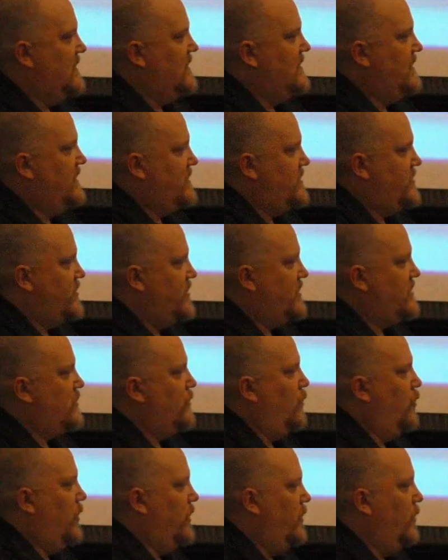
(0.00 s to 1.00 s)
the district's
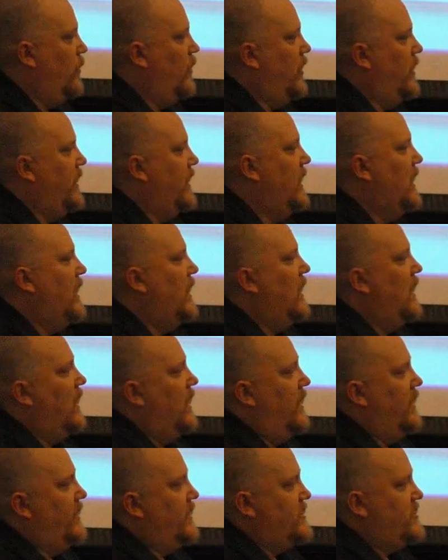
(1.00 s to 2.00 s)
one-to-one
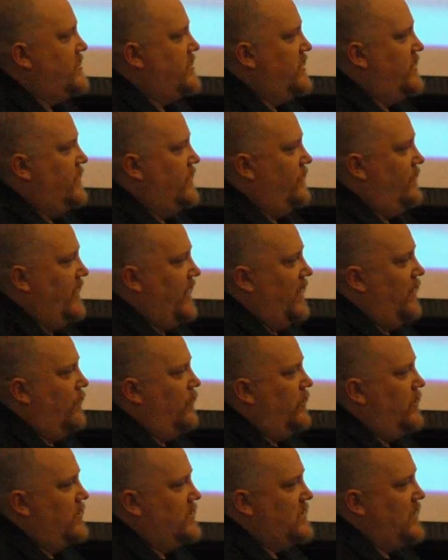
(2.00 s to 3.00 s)
initiative that
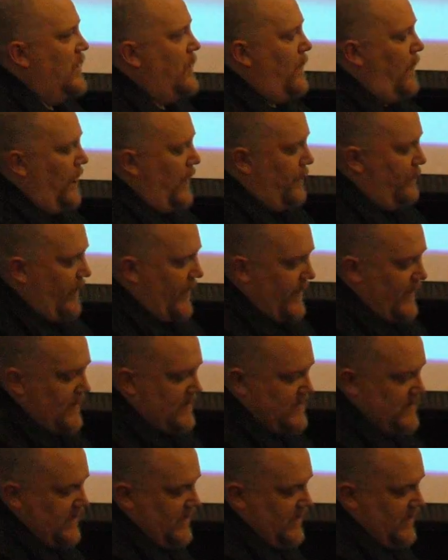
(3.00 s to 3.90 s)
was passed